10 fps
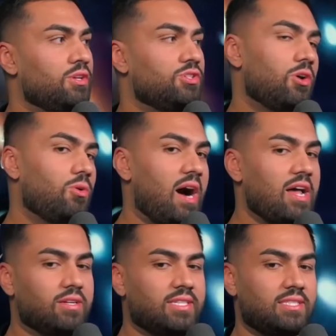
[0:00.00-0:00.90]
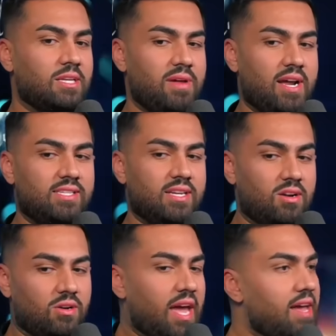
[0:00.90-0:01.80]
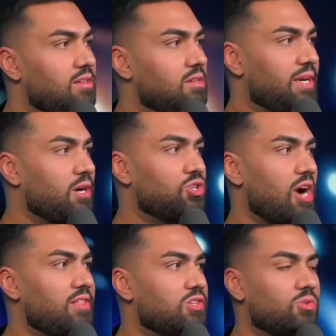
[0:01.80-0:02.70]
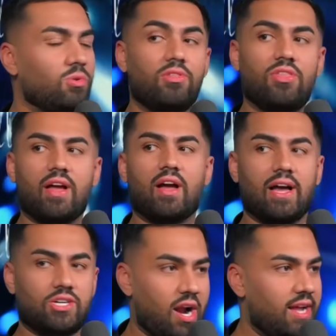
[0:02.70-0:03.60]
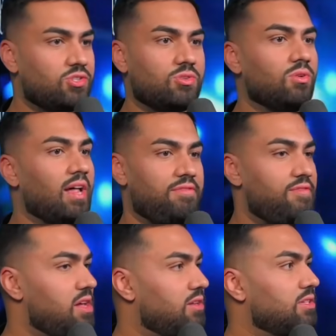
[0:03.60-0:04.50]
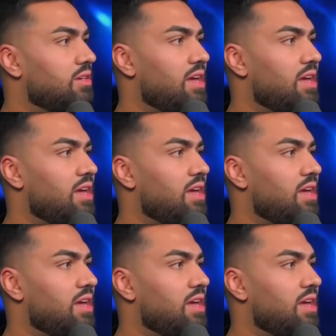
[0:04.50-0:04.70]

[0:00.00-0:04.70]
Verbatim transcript: So I looked at them and I said, okay, let me go try this school thing. I tried school, I failed.